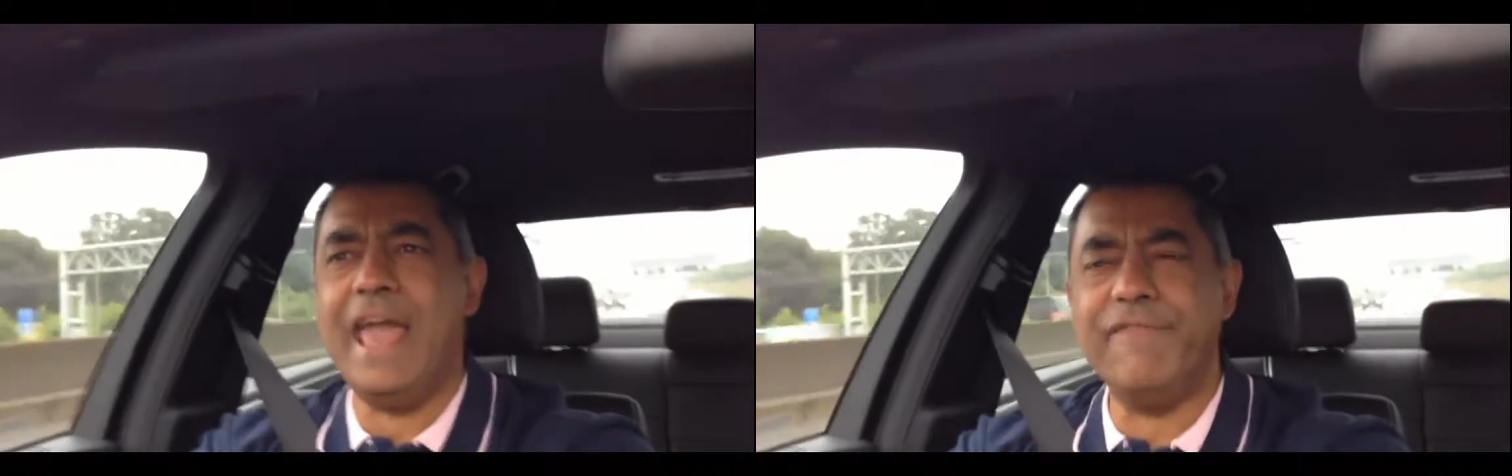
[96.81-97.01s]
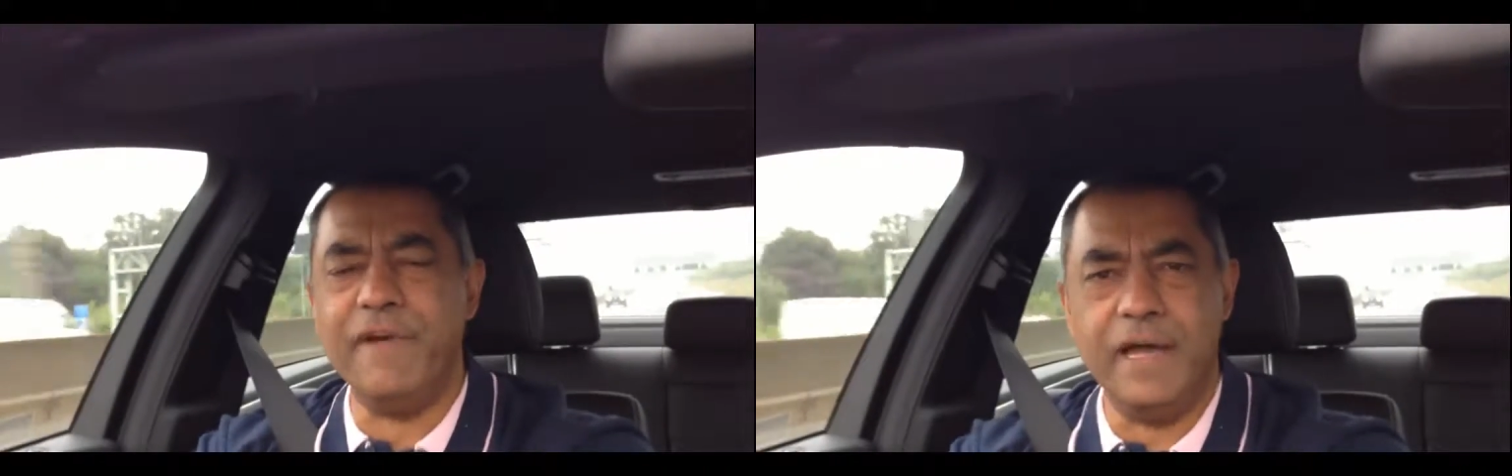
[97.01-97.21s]

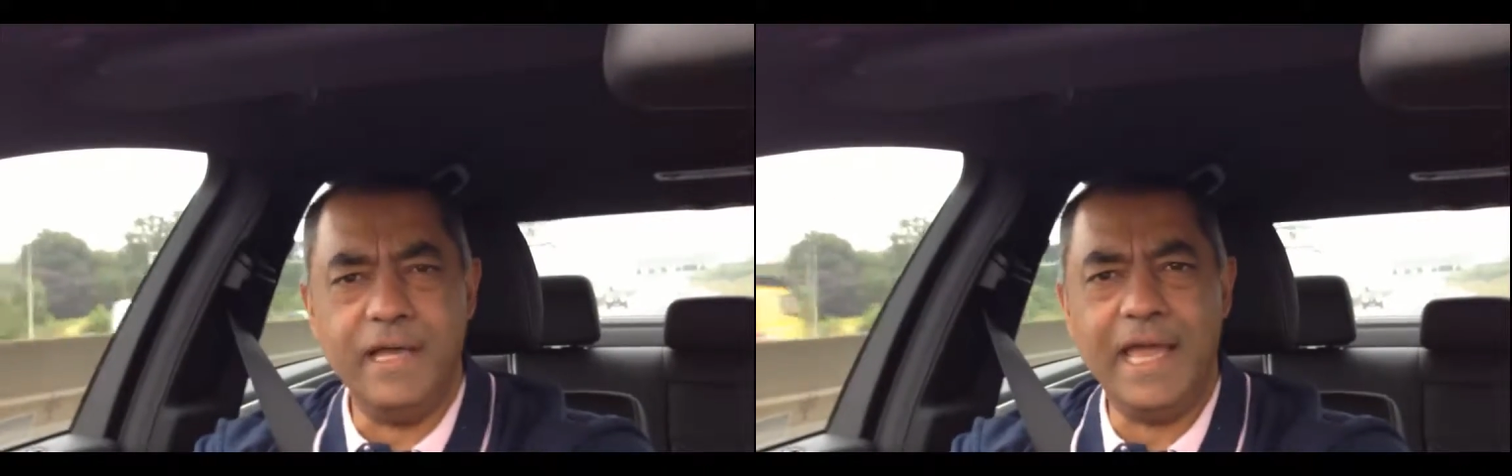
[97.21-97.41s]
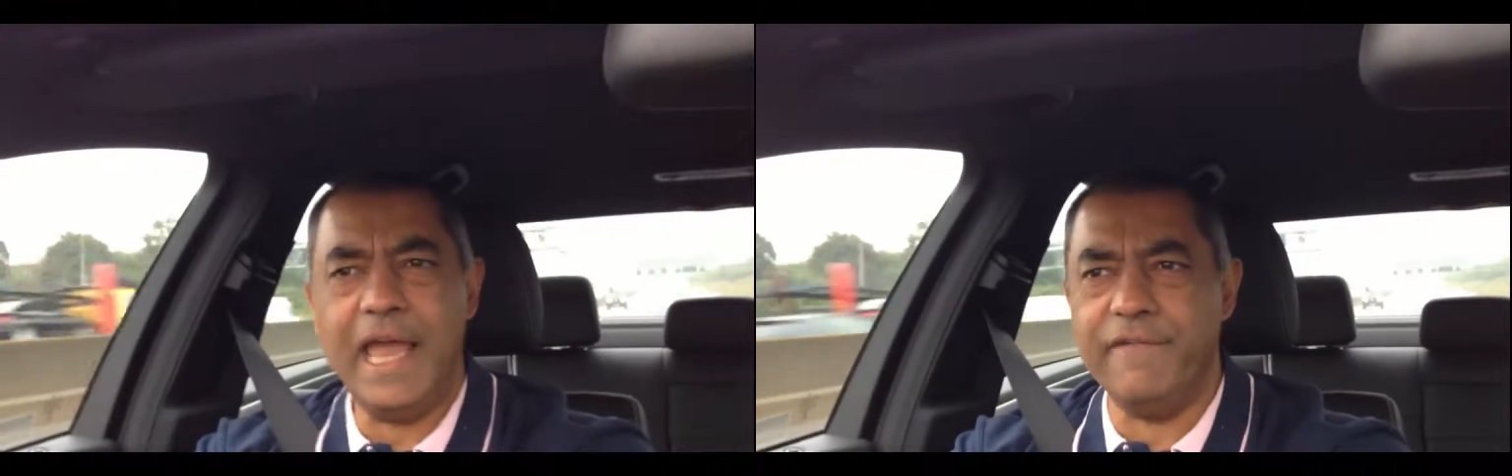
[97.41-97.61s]

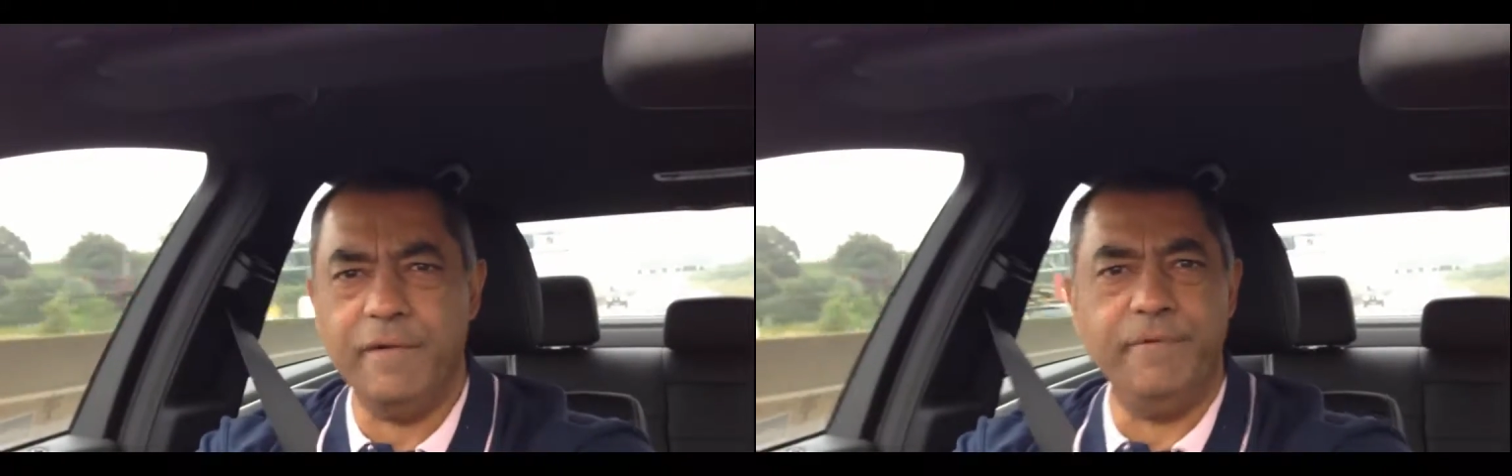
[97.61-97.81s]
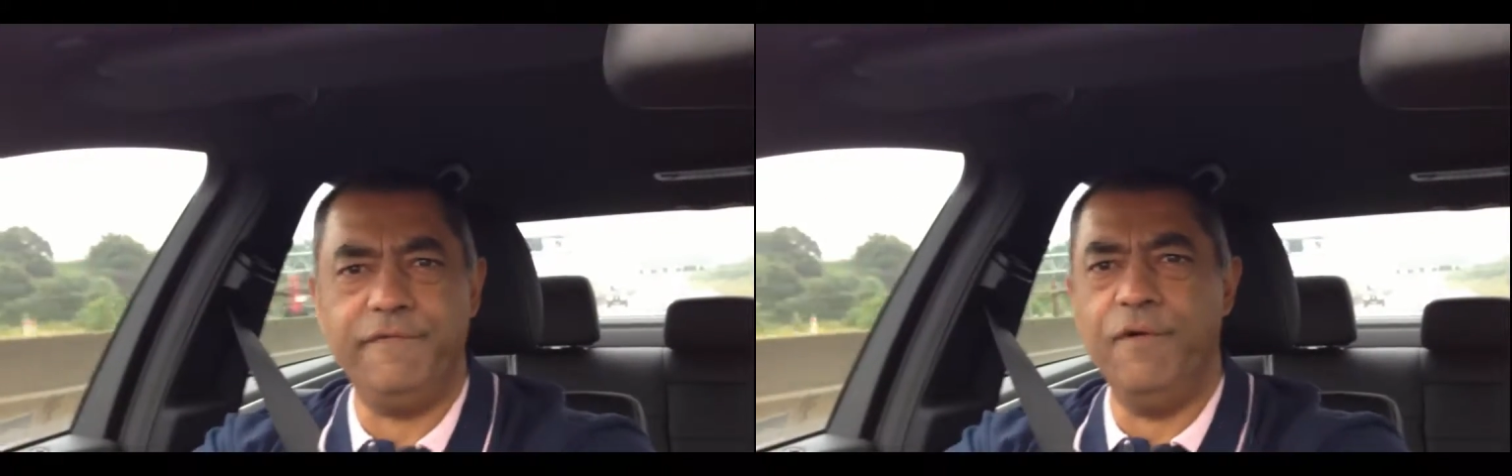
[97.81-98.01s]
ever
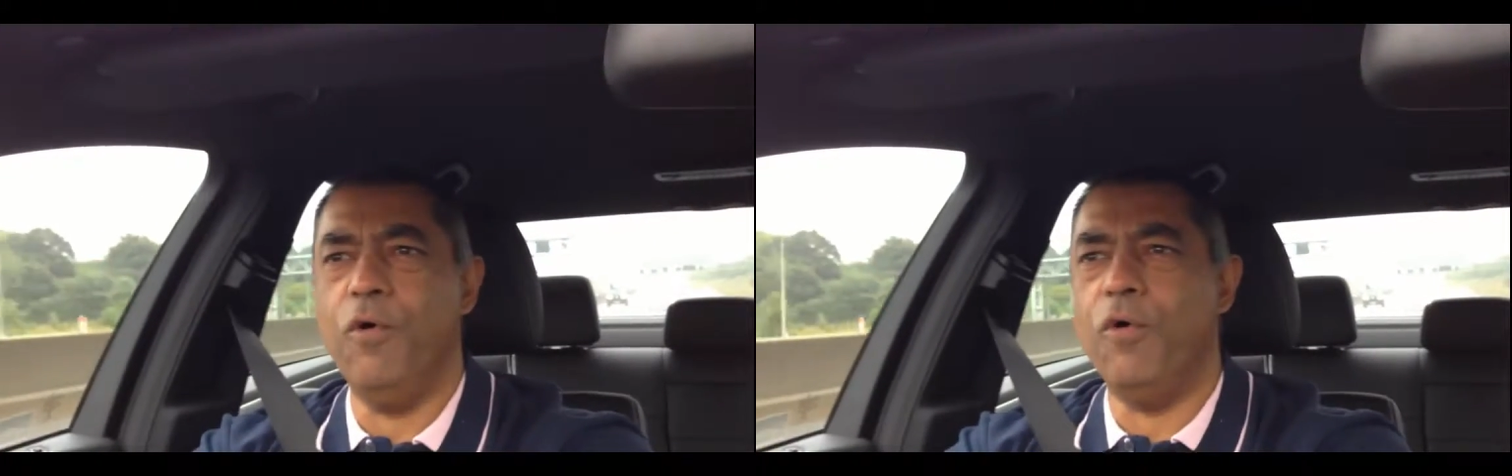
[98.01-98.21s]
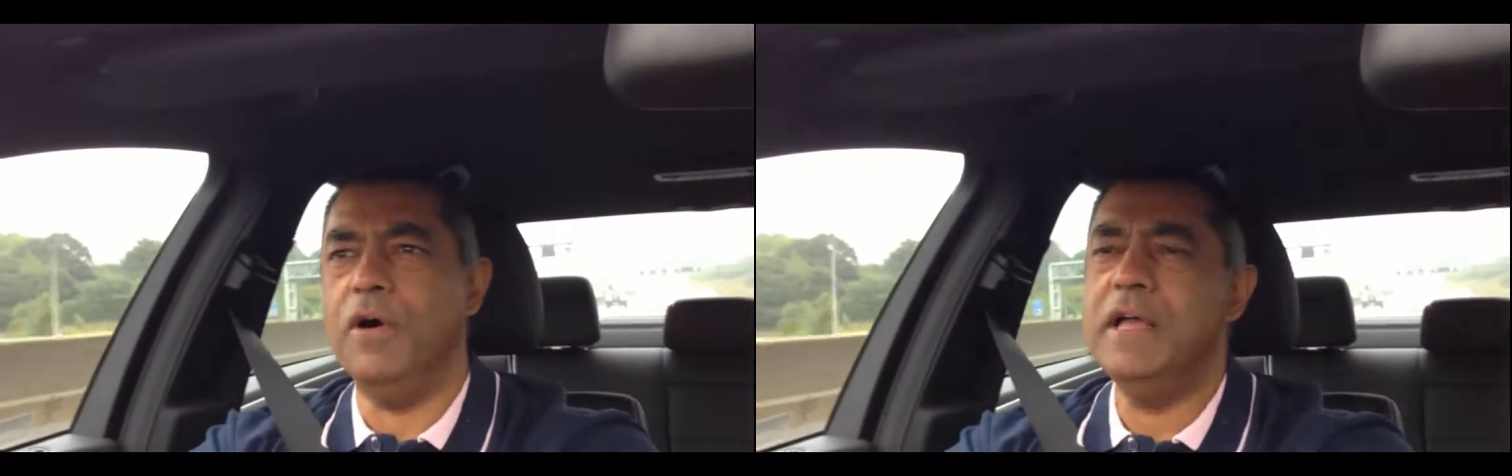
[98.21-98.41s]
ever
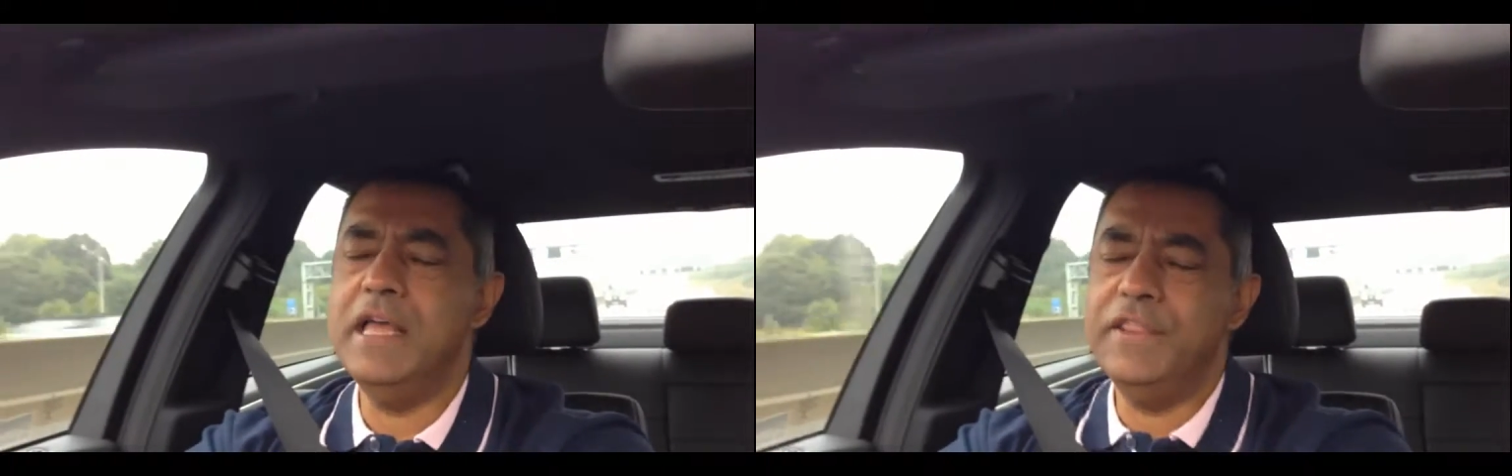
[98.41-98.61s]
before.